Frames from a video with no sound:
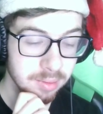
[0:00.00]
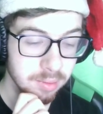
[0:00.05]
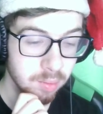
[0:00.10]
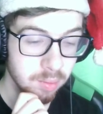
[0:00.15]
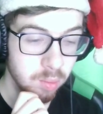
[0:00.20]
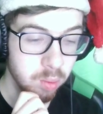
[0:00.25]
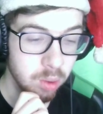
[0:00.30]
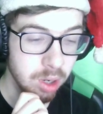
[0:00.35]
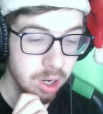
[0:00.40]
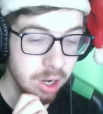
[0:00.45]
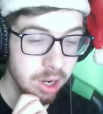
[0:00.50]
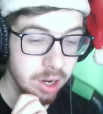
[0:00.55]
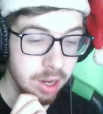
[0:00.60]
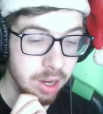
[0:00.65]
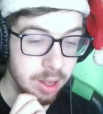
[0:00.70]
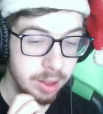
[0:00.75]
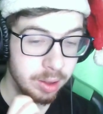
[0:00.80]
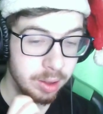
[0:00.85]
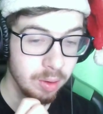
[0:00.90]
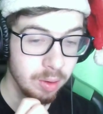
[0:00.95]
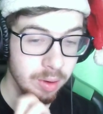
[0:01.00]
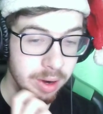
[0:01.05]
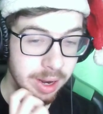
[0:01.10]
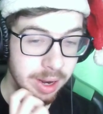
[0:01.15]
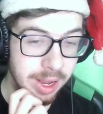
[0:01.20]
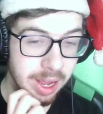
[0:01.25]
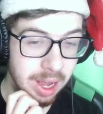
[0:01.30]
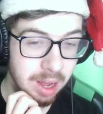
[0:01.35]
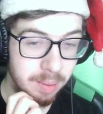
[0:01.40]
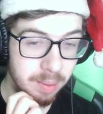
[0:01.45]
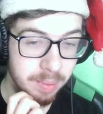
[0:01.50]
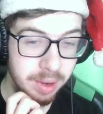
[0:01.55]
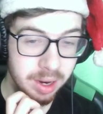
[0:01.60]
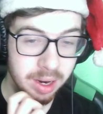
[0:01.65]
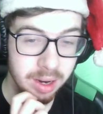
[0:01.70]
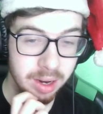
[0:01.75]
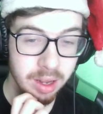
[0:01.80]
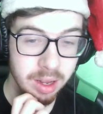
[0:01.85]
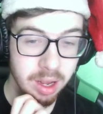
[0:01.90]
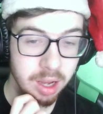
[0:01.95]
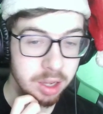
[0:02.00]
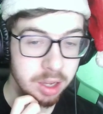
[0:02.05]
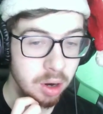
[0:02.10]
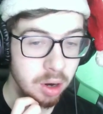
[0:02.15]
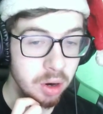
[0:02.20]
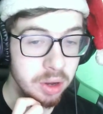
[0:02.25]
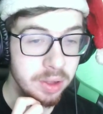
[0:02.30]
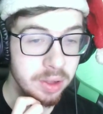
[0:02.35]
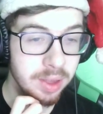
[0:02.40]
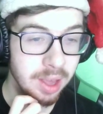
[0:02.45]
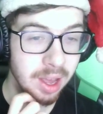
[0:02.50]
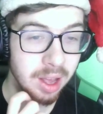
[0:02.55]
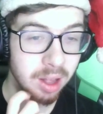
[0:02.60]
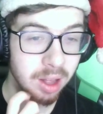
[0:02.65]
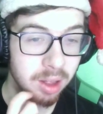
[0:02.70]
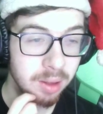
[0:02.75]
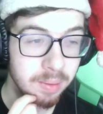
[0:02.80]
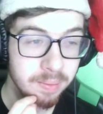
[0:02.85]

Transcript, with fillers: What is going to happen? A yard sale.